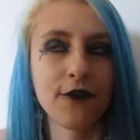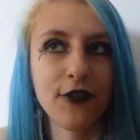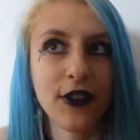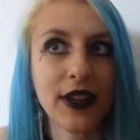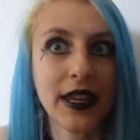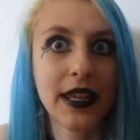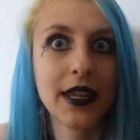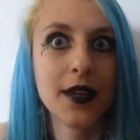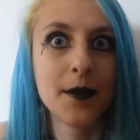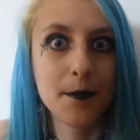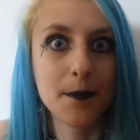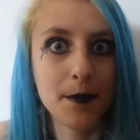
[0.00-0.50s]

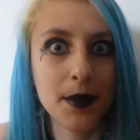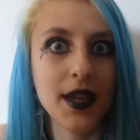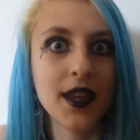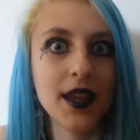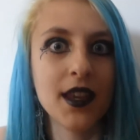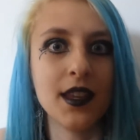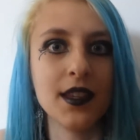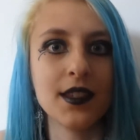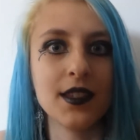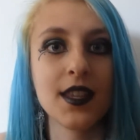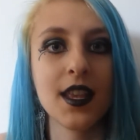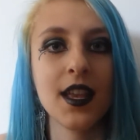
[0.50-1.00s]
freaking
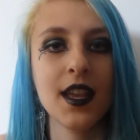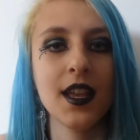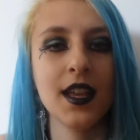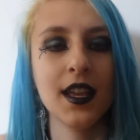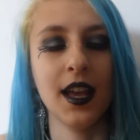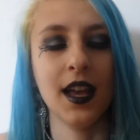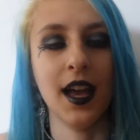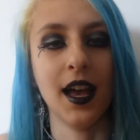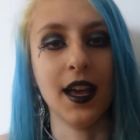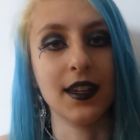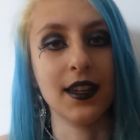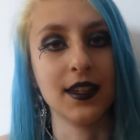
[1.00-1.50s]
bees,
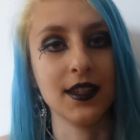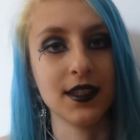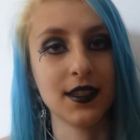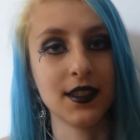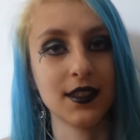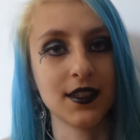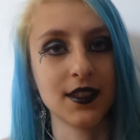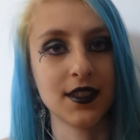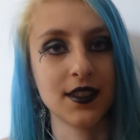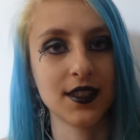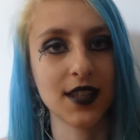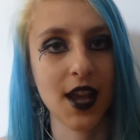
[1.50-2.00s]
and it's
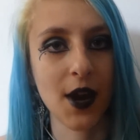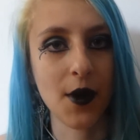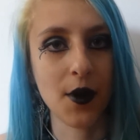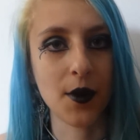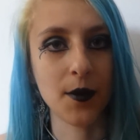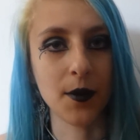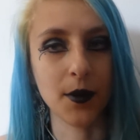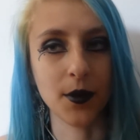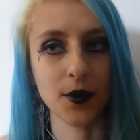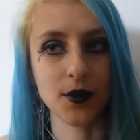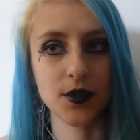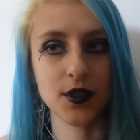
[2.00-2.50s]
just terrible.